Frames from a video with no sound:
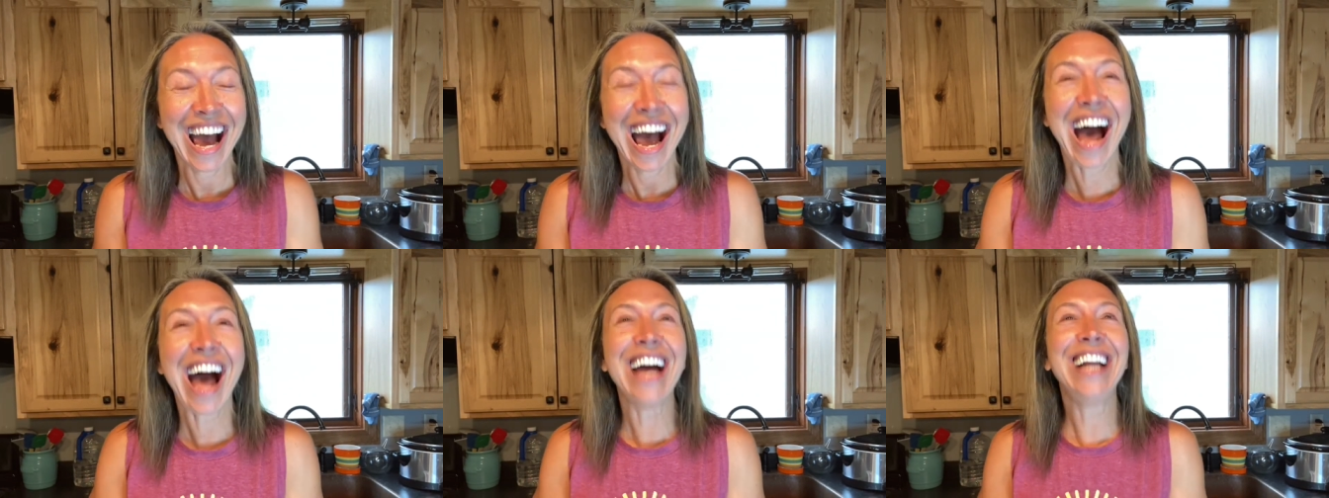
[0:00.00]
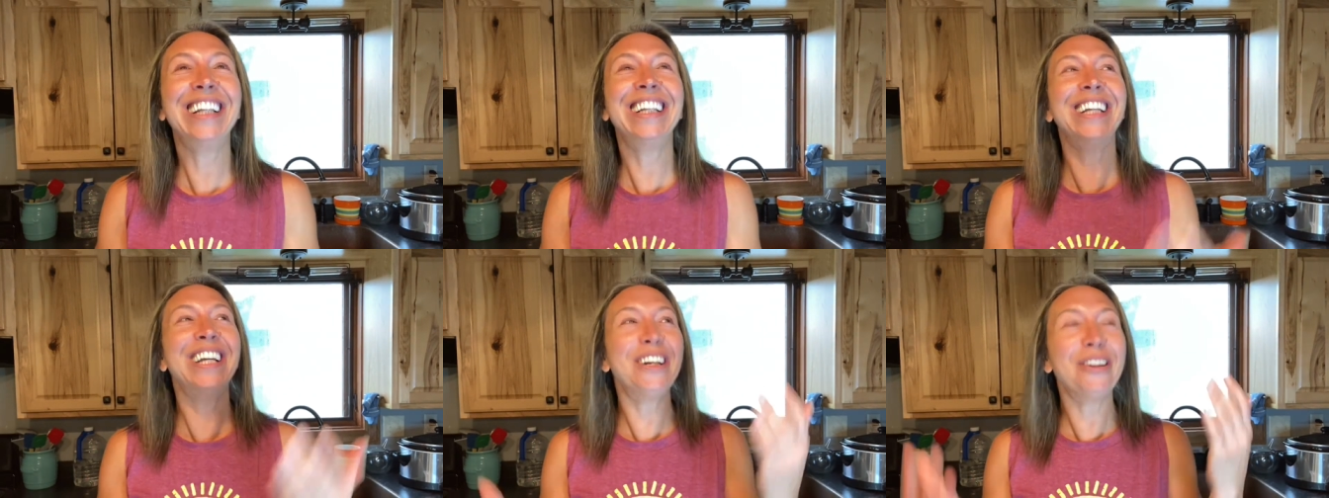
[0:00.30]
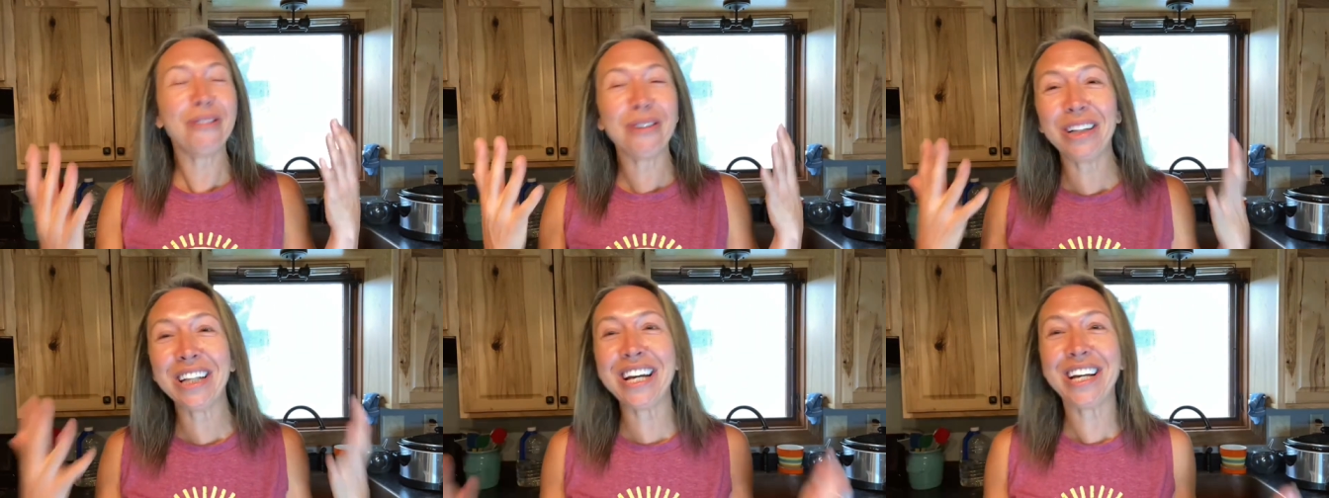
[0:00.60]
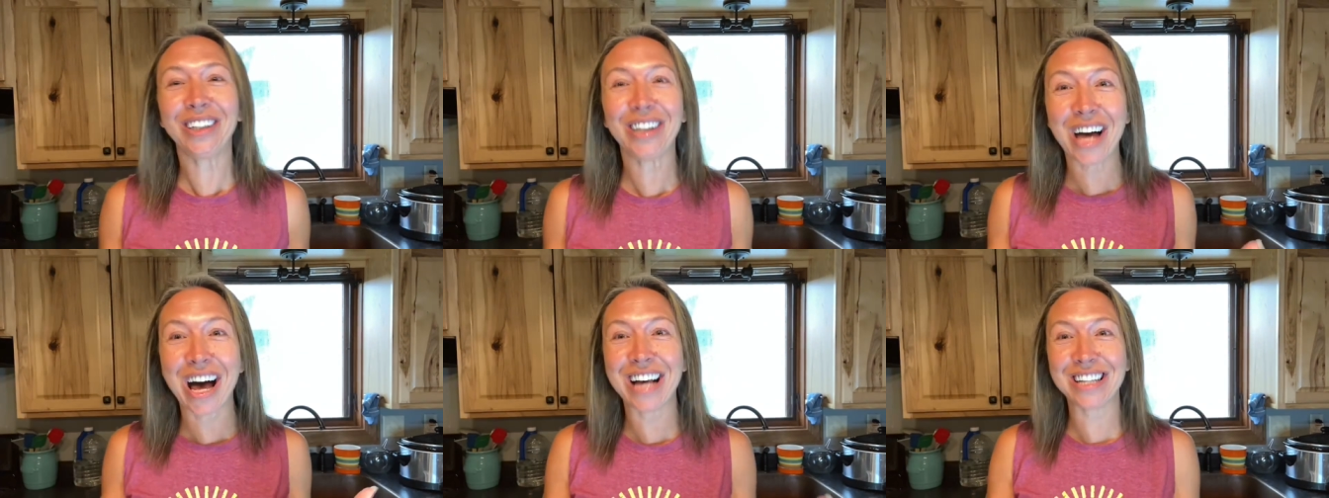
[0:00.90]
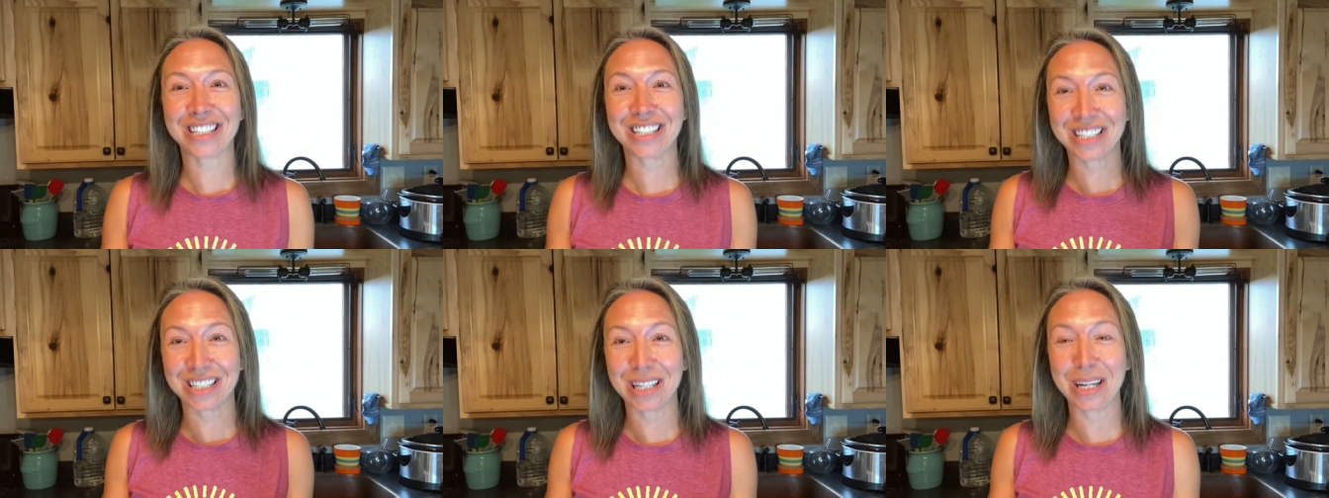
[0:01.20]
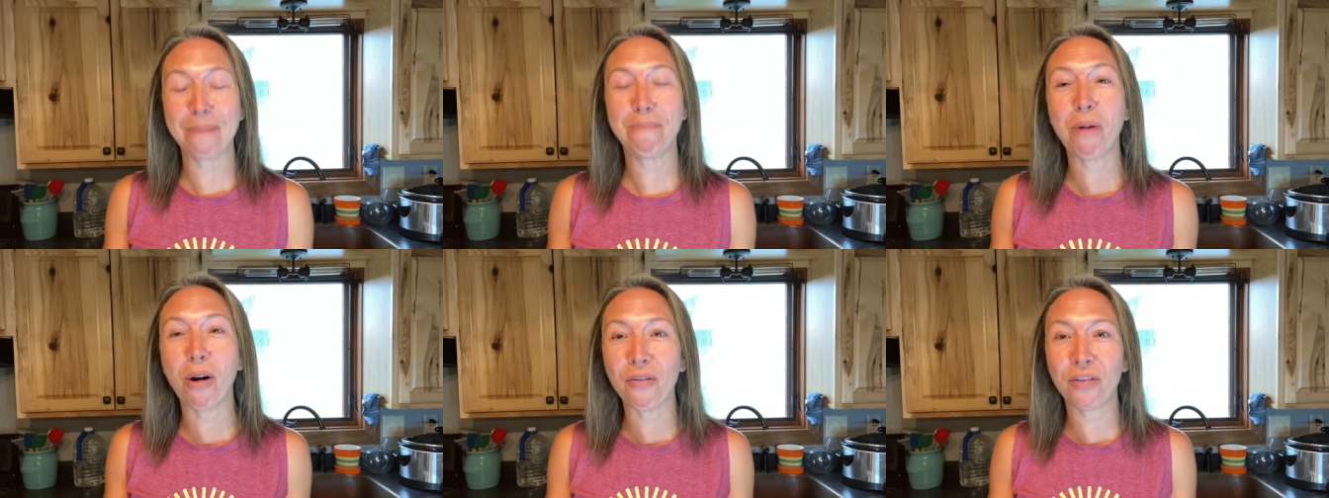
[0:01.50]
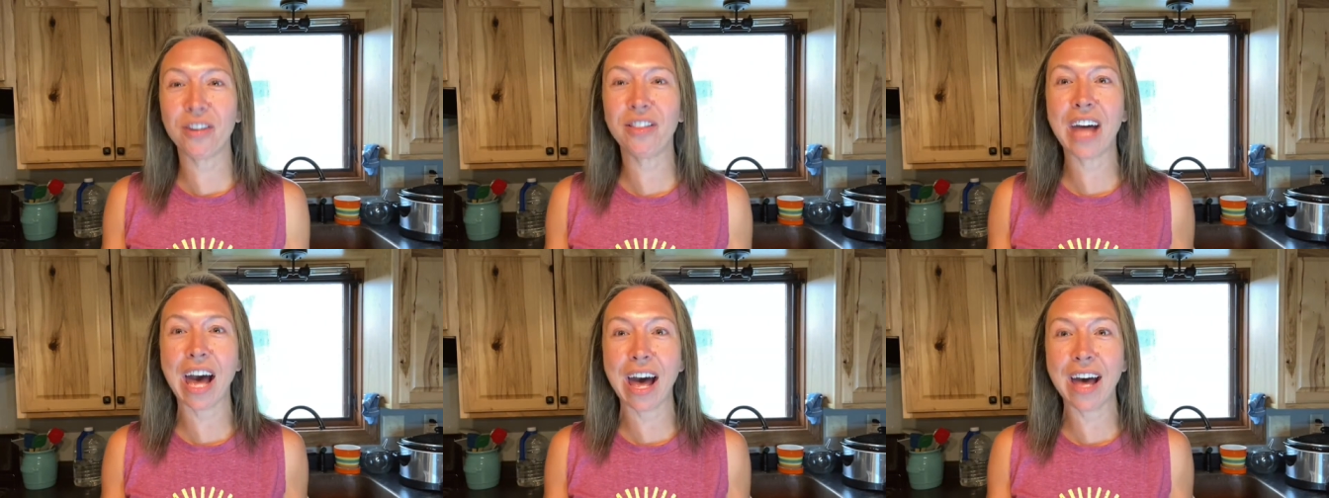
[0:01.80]
I literally lost sleep over
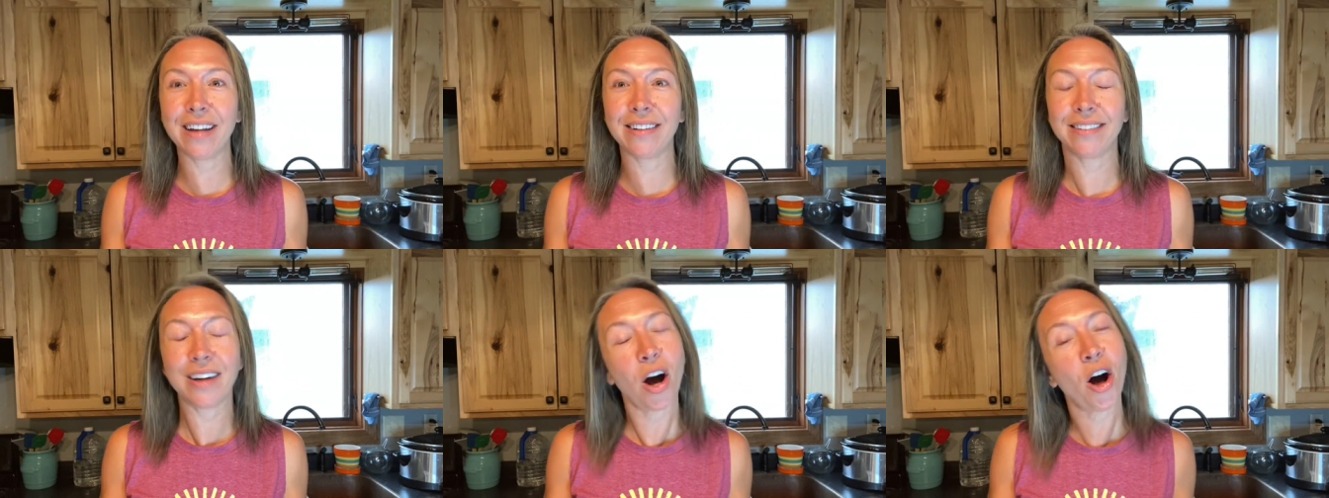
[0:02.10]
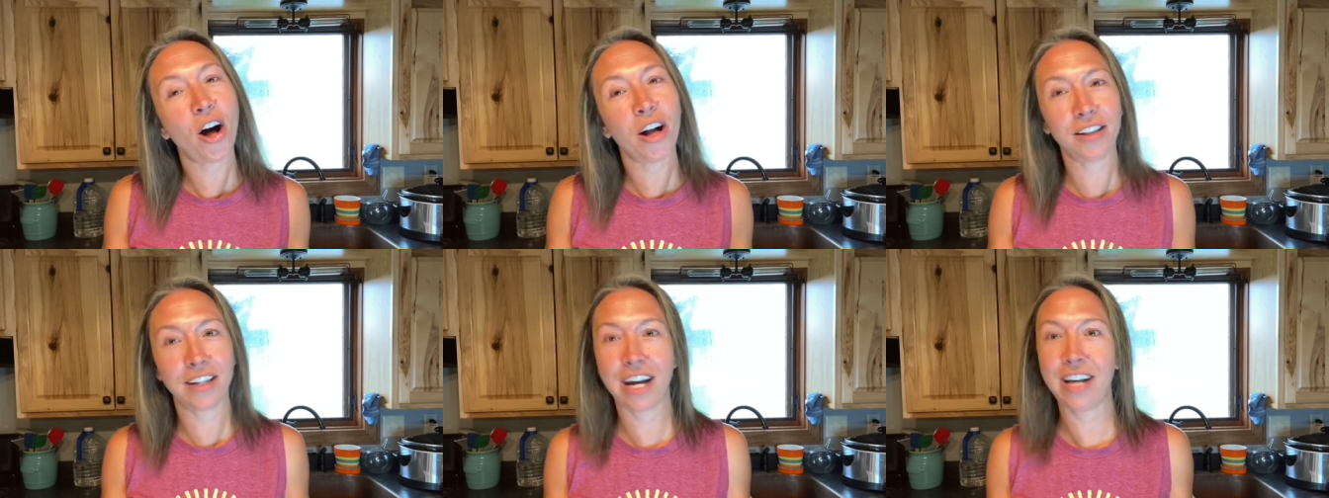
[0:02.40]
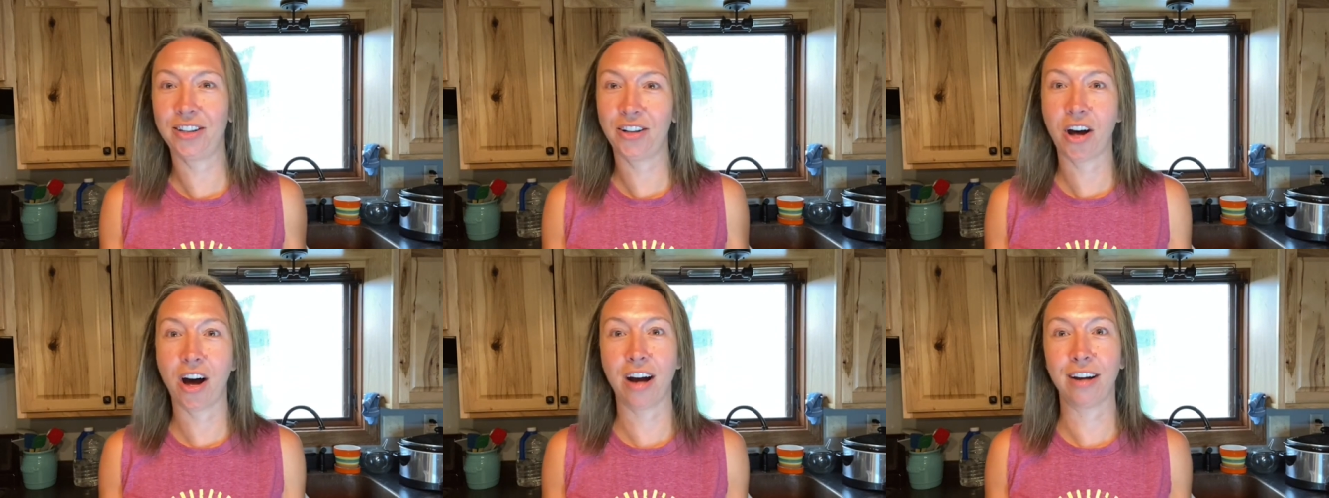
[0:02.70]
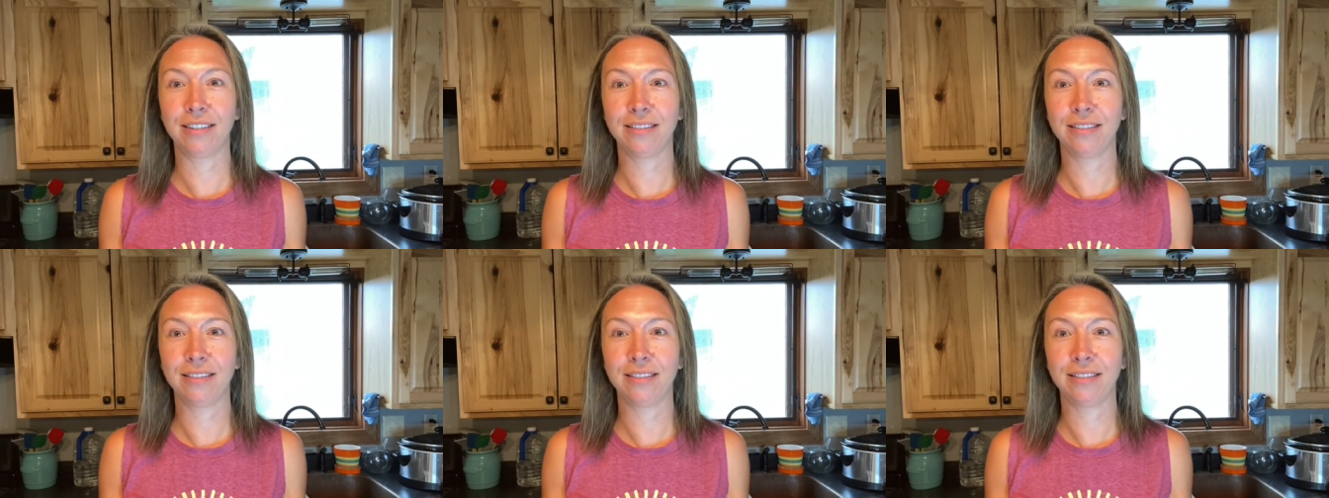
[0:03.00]
that all night long.